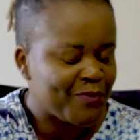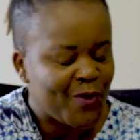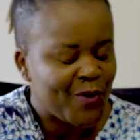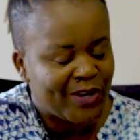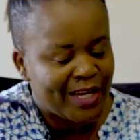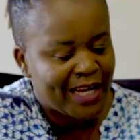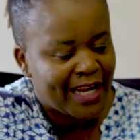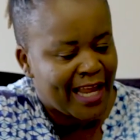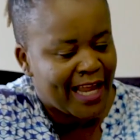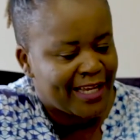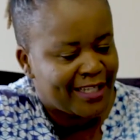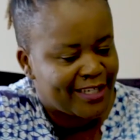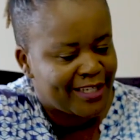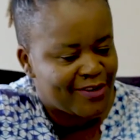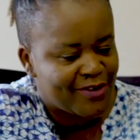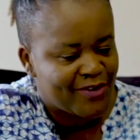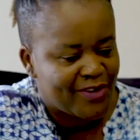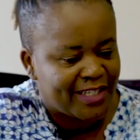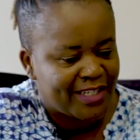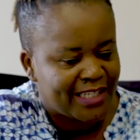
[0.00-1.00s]
On a lighter
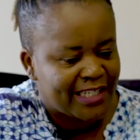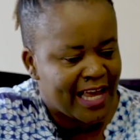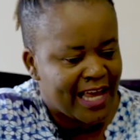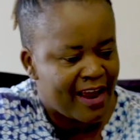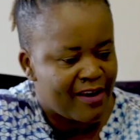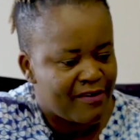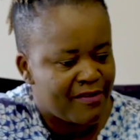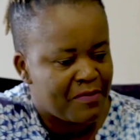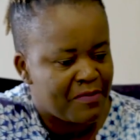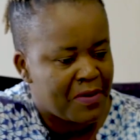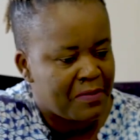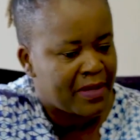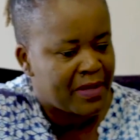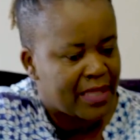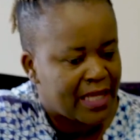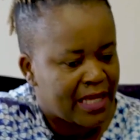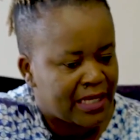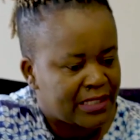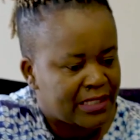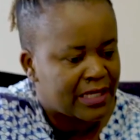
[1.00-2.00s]
note, I remember
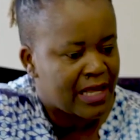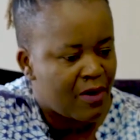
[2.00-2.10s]
that